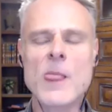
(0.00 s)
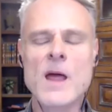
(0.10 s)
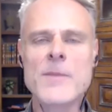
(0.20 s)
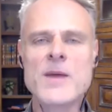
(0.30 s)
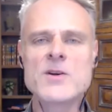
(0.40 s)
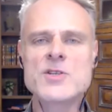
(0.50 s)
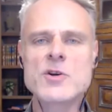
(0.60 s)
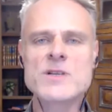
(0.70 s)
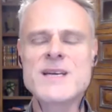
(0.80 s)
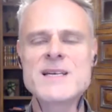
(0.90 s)
I mean, there's
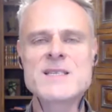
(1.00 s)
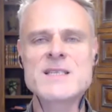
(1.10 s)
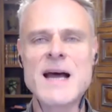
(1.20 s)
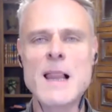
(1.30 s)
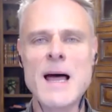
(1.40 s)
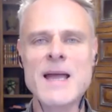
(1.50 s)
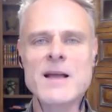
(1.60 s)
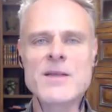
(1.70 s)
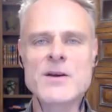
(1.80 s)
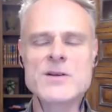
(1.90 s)
certain tests that I like,
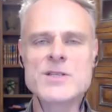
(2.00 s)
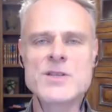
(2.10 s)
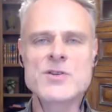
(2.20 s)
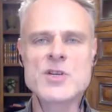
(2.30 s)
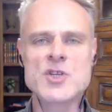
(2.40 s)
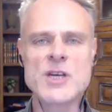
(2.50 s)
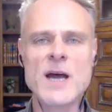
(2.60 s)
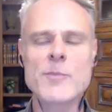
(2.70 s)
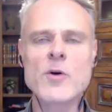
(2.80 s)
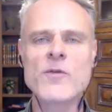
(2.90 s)
and there's a
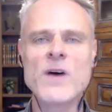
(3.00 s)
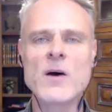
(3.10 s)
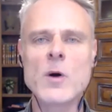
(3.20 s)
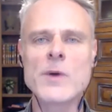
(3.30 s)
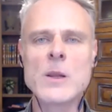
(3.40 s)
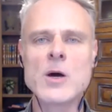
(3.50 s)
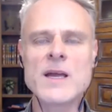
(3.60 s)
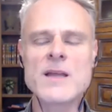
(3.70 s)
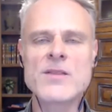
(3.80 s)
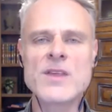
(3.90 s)
GI profile where we look
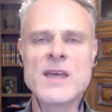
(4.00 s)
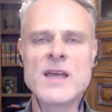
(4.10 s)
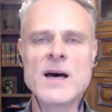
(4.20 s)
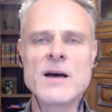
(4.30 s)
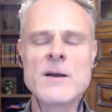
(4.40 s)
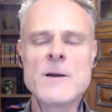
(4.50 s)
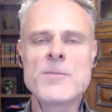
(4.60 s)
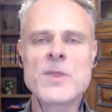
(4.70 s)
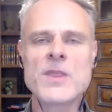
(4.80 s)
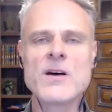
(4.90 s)
at the
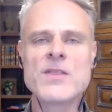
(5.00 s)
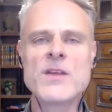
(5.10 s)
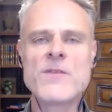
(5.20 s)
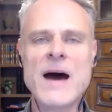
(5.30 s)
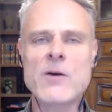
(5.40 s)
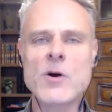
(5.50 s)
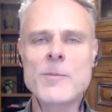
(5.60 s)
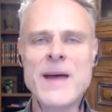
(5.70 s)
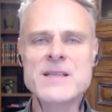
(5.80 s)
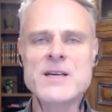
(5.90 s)
viral,
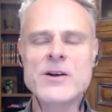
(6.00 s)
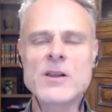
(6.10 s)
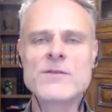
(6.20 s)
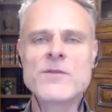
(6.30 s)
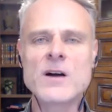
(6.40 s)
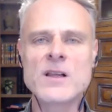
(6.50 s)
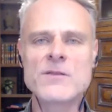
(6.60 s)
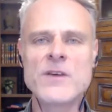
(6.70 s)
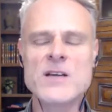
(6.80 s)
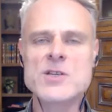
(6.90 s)
bacterial, and fungal
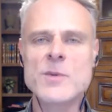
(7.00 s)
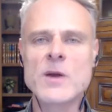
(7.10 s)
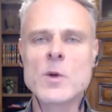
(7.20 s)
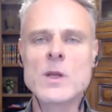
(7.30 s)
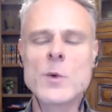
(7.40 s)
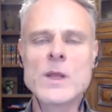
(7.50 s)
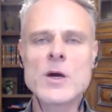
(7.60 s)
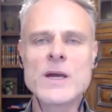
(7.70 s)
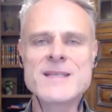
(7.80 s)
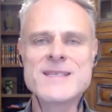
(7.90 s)
infections. We
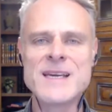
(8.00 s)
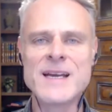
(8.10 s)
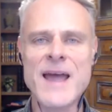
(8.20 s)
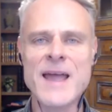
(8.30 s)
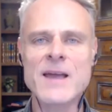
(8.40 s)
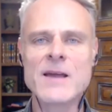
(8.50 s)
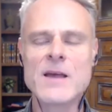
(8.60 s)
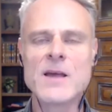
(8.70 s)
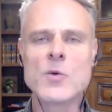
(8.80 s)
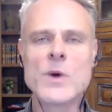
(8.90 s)
look at DNA.
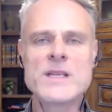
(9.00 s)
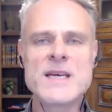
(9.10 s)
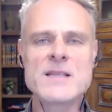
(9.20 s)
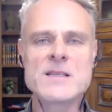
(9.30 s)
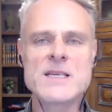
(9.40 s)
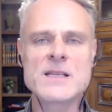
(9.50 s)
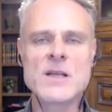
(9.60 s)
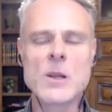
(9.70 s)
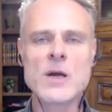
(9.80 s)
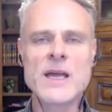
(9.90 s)
We tend to
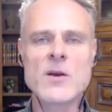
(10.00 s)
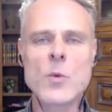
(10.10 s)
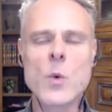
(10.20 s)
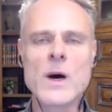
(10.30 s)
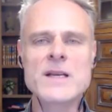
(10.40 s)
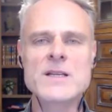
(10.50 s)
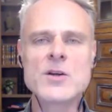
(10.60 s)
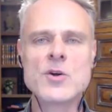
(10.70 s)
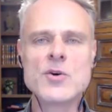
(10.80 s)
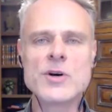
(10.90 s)
look at what
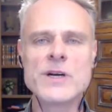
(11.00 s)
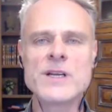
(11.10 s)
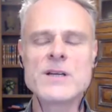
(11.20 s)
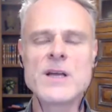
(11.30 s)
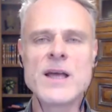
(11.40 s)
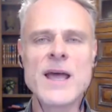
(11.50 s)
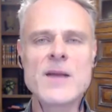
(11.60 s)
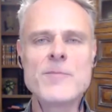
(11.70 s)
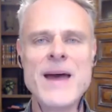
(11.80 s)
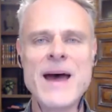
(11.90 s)
good
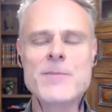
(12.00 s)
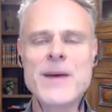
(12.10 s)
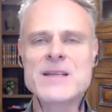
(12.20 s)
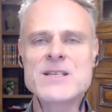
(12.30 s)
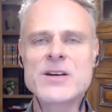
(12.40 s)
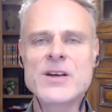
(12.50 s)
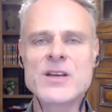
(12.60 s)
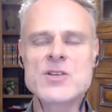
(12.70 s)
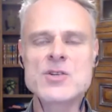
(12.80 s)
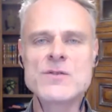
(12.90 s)
and bad bacteria
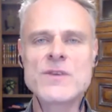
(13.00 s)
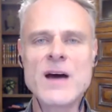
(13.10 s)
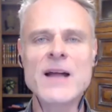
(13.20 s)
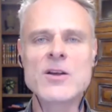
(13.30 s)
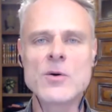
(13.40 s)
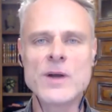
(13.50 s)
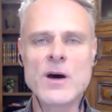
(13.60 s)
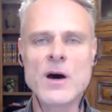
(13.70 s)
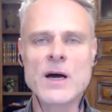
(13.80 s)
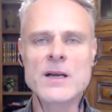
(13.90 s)
that you've got going
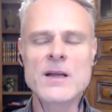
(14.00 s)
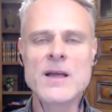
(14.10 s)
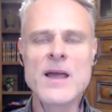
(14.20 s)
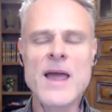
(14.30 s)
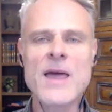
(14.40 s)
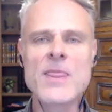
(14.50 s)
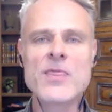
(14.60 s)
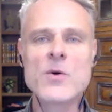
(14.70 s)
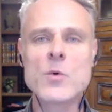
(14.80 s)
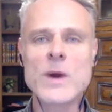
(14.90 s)
on, and
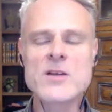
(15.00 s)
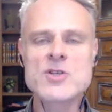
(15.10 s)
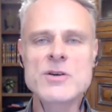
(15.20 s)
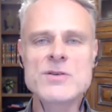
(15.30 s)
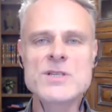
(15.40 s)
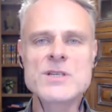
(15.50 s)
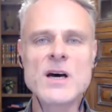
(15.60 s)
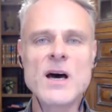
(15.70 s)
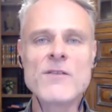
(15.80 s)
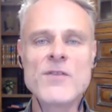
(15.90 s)
the ratios
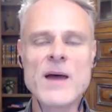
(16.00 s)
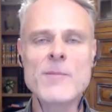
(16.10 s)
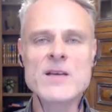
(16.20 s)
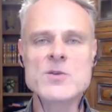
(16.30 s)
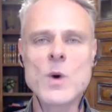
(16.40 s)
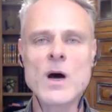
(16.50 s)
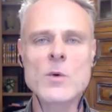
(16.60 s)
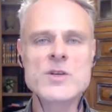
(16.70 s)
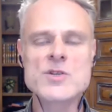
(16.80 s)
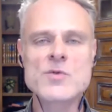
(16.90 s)
of them as well,
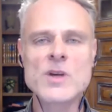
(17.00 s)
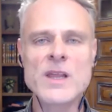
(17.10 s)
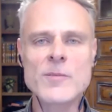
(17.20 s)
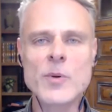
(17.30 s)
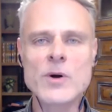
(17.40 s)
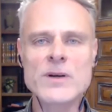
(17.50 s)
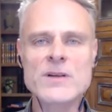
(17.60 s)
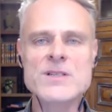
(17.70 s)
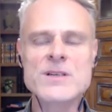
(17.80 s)
which is really important.